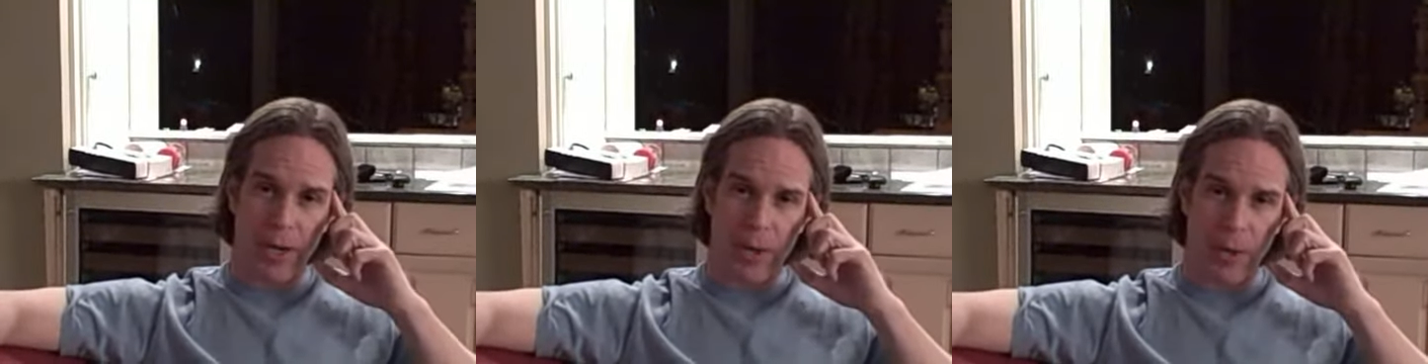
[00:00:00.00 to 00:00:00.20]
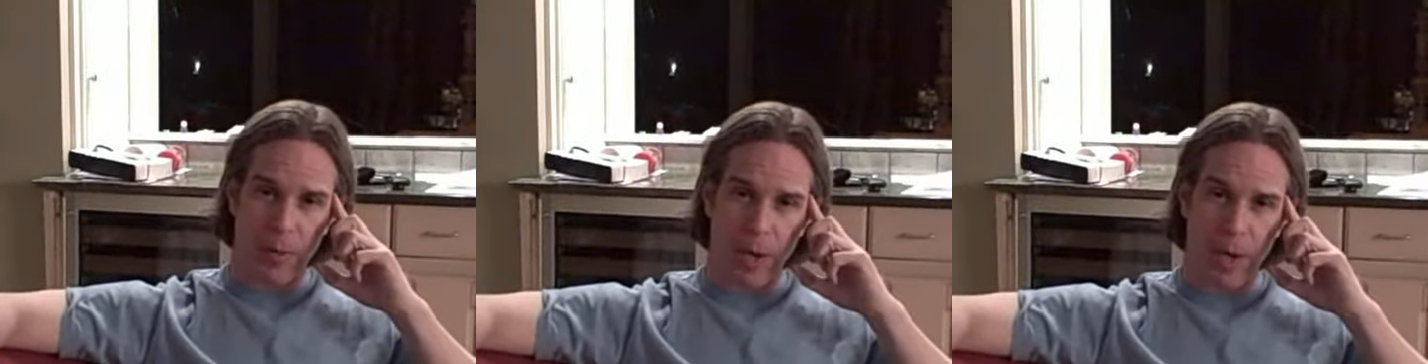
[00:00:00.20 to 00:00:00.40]

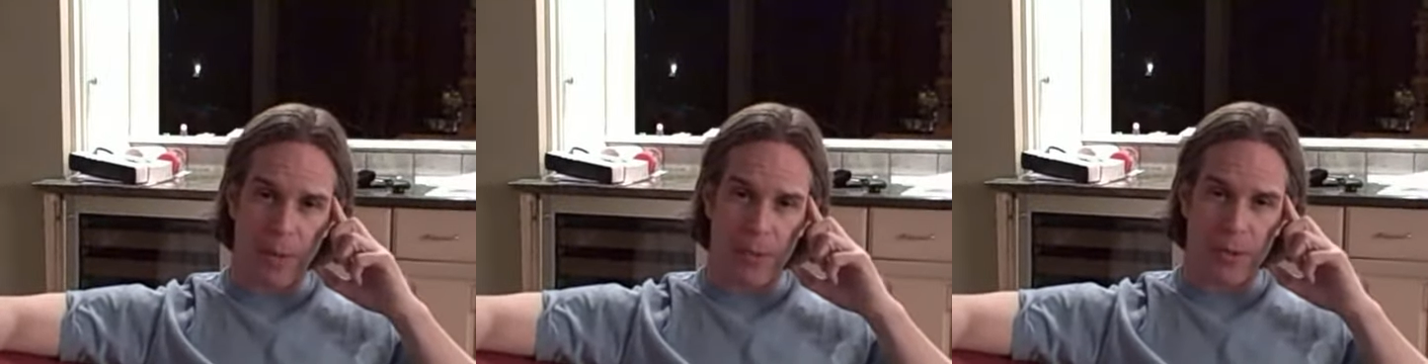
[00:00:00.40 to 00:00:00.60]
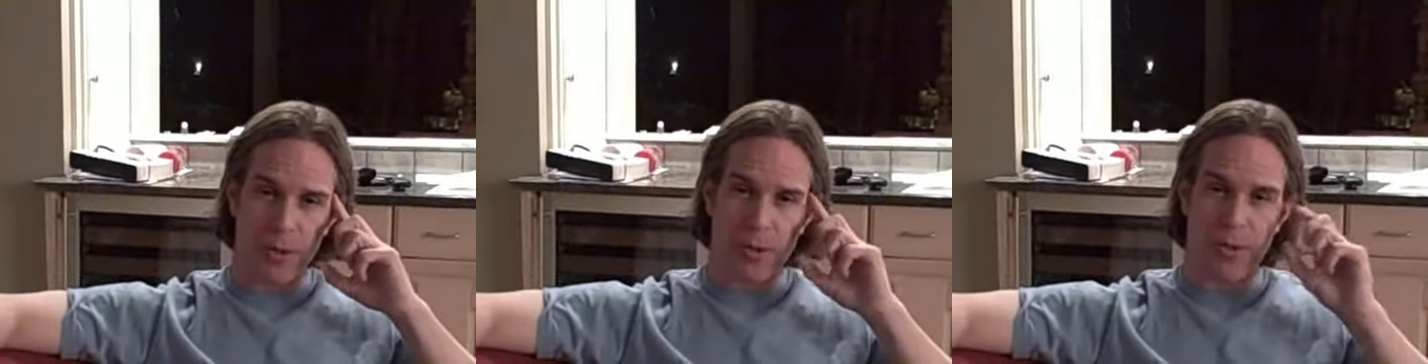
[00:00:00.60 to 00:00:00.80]

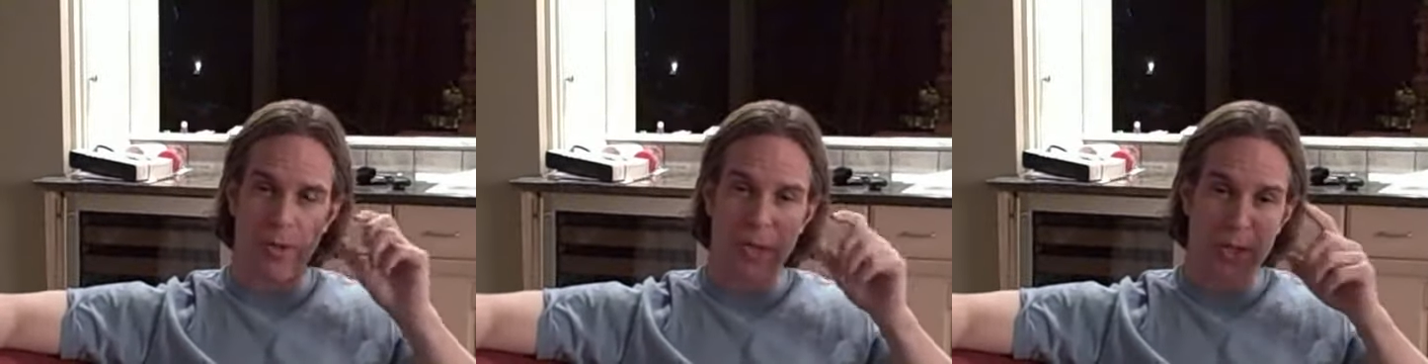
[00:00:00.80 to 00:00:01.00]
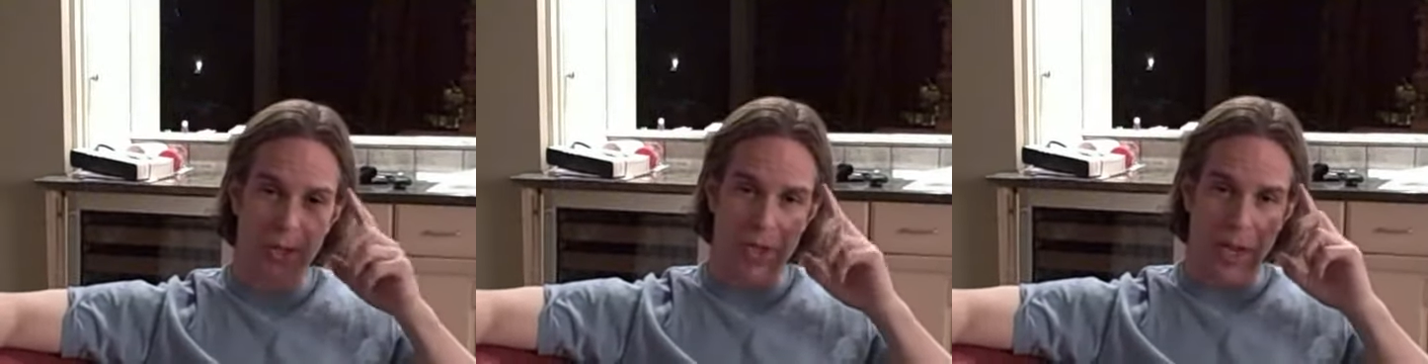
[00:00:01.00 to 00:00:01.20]
thermometer,
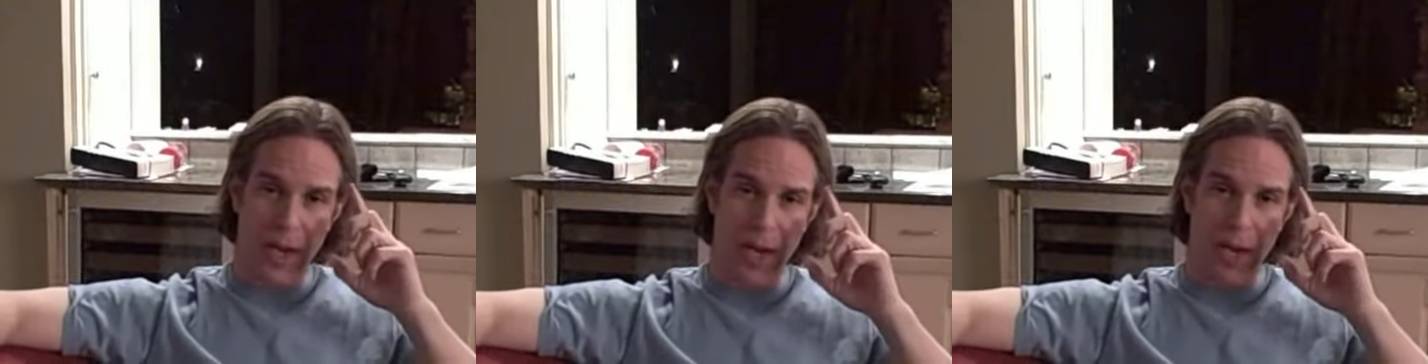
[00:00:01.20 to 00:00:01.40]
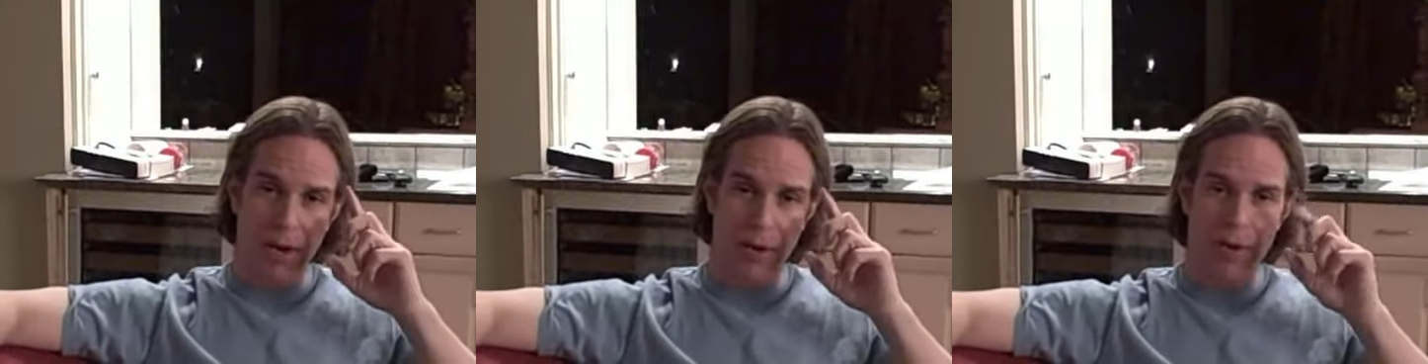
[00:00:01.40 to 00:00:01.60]

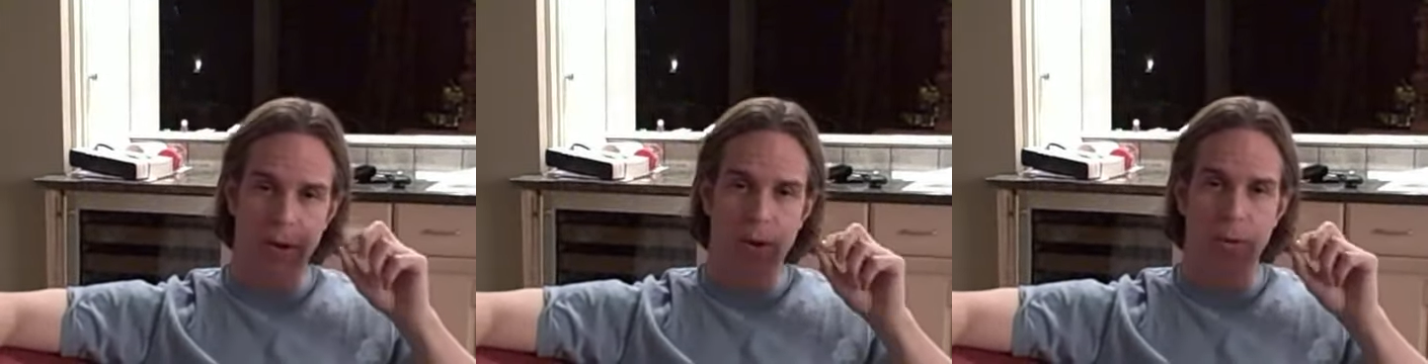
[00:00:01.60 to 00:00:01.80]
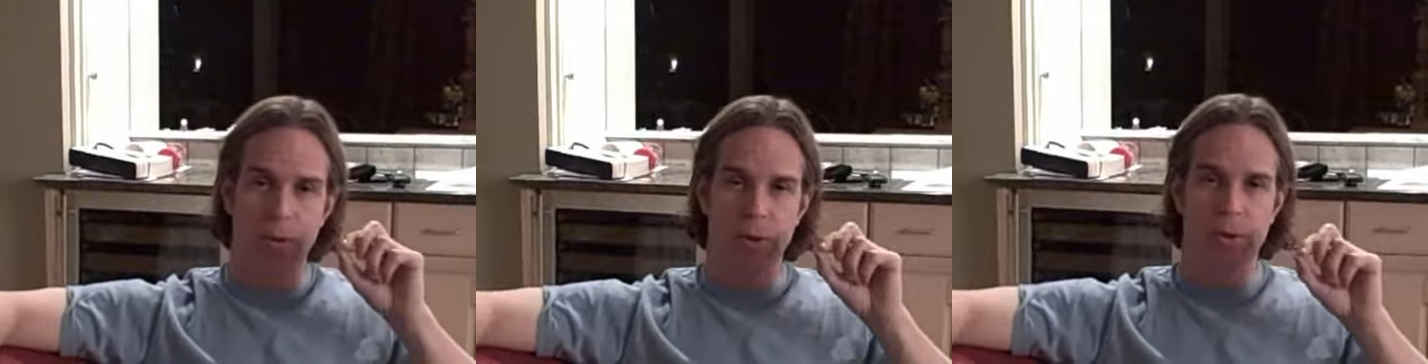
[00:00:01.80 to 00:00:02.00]
scanner,
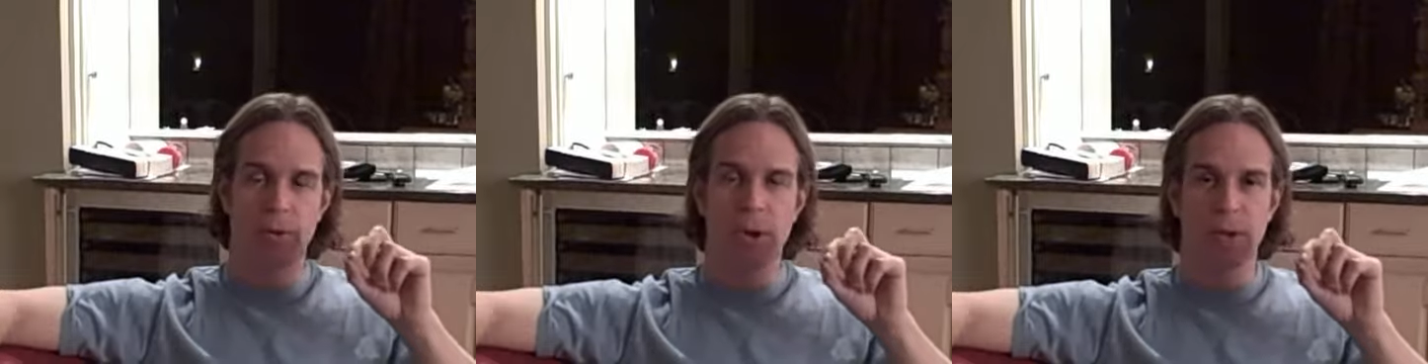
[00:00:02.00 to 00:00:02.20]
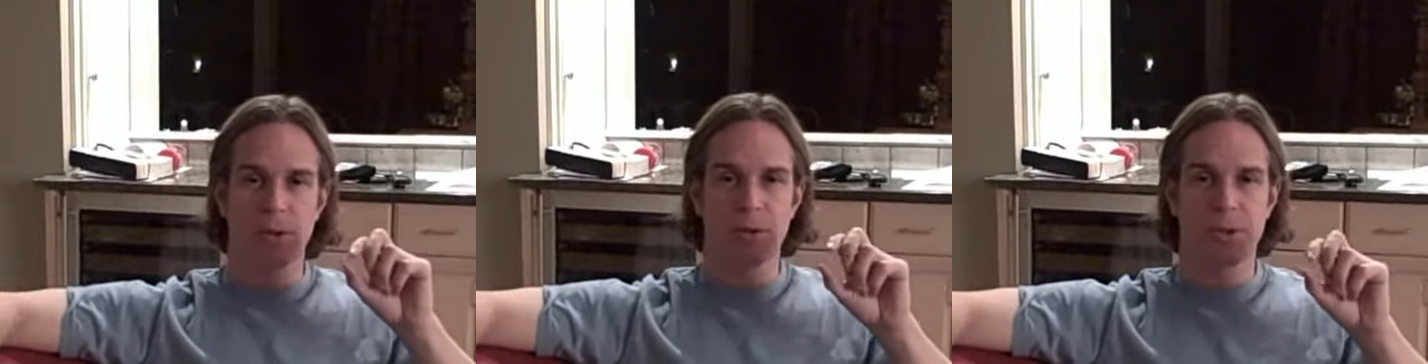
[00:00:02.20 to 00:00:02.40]
or the
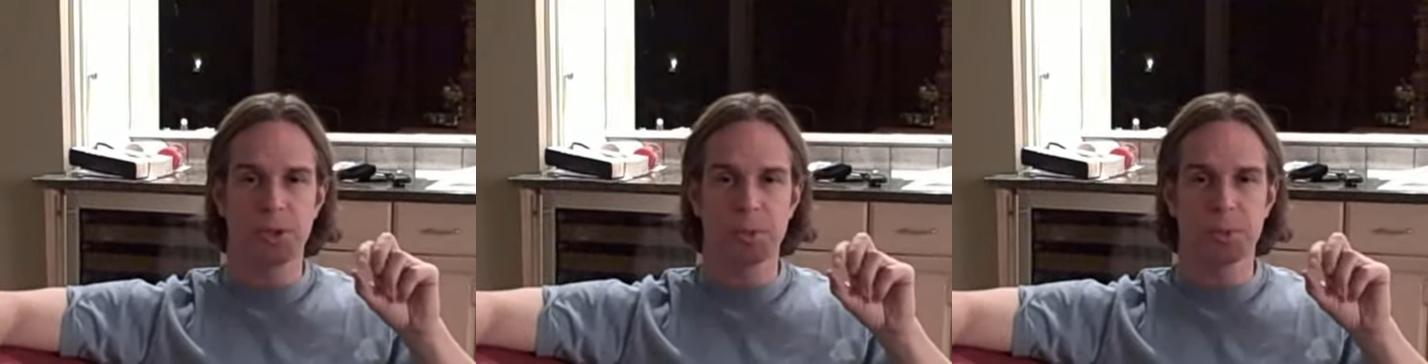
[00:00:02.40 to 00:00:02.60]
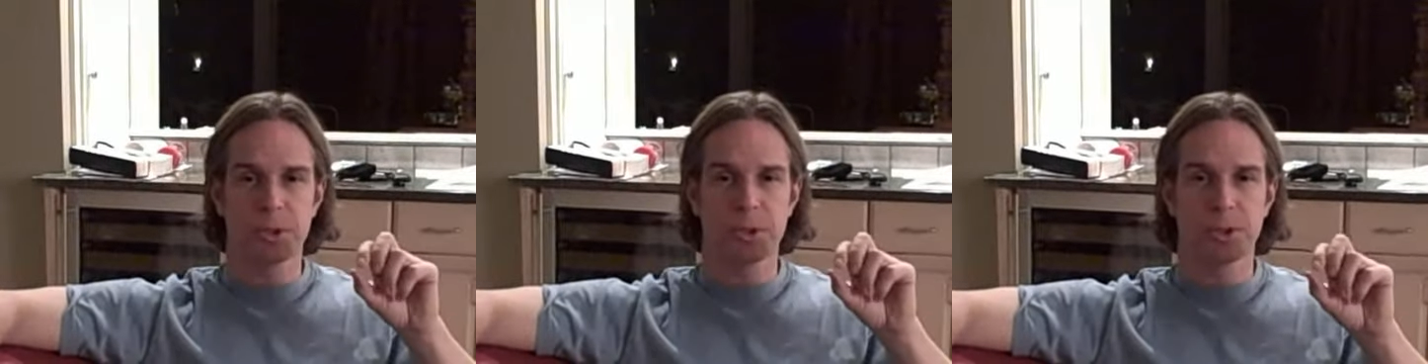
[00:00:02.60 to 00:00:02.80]
rectal
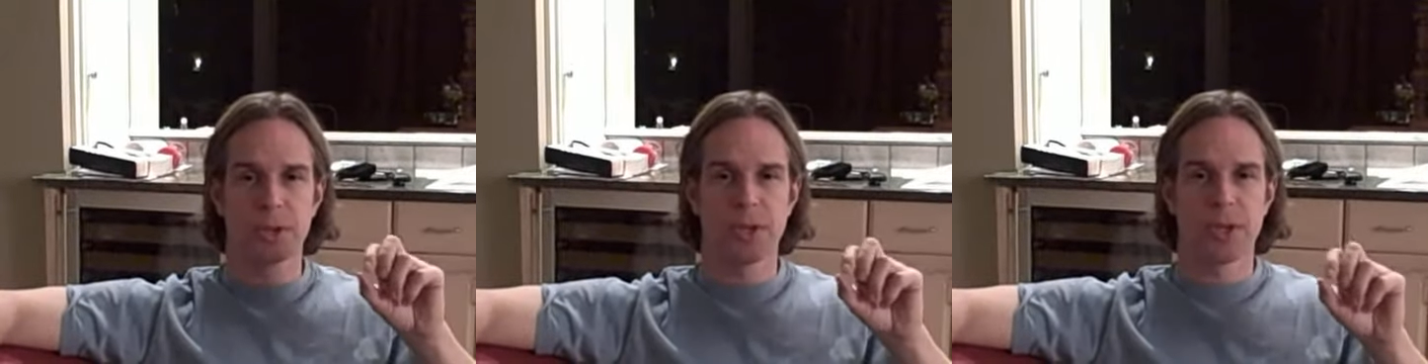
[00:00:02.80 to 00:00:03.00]
temperature.